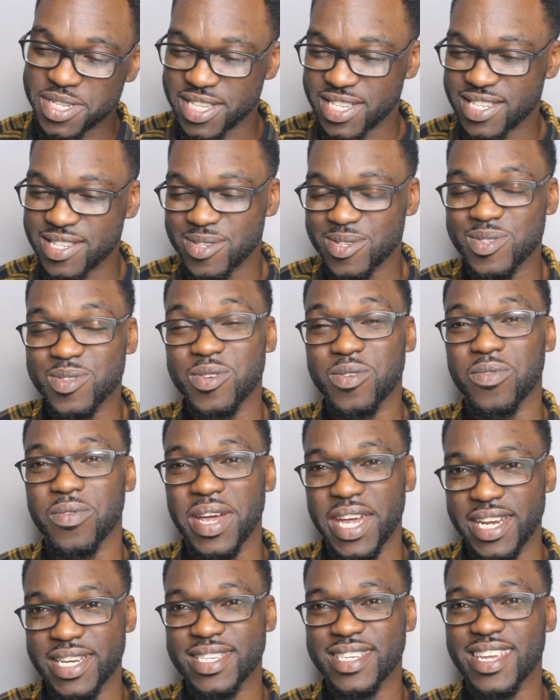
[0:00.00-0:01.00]
This is
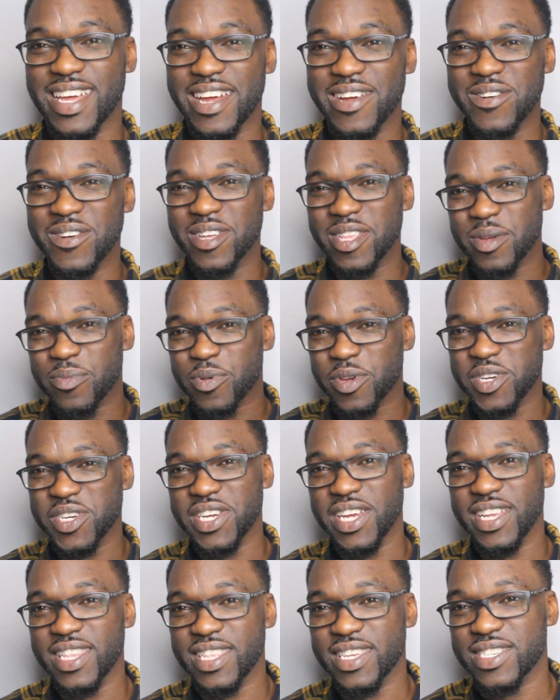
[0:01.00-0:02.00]
great. I really
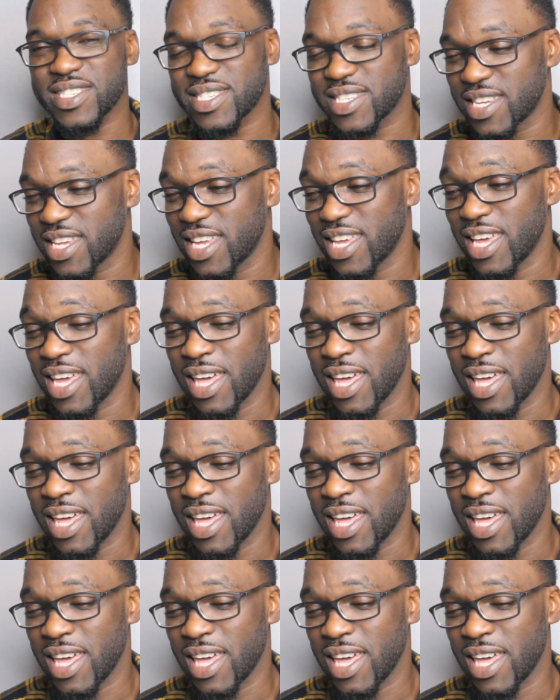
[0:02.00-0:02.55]
appreciate this.